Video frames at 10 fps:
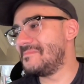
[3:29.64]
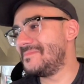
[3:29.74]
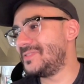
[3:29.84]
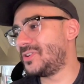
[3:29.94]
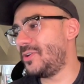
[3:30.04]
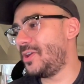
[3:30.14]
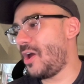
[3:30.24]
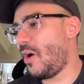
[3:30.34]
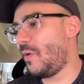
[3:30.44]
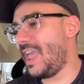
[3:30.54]
So,
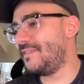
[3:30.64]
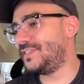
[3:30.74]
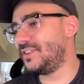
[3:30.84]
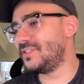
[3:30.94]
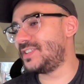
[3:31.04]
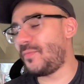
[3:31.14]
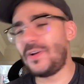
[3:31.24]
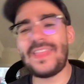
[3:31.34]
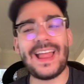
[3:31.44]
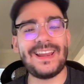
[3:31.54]
if you're
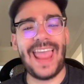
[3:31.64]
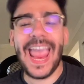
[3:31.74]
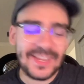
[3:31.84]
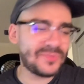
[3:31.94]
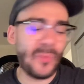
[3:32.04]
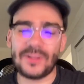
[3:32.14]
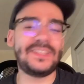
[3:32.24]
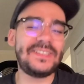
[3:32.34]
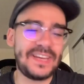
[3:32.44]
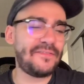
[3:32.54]
someone that hates Walt
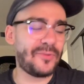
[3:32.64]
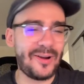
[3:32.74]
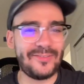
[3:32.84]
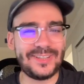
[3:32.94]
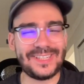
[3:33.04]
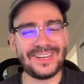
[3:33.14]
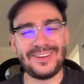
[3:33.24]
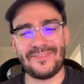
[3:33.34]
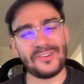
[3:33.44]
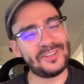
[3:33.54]
Disney for whatever
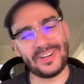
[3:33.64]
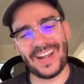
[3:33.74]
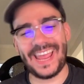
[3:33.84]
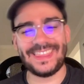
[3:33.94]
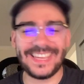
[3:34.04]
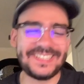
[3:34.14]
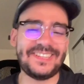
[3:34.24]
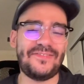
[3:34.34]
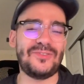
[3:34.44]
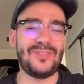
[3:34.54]
reason, of course you're going to hate this.
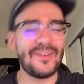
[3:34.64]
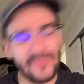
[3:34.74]
If you love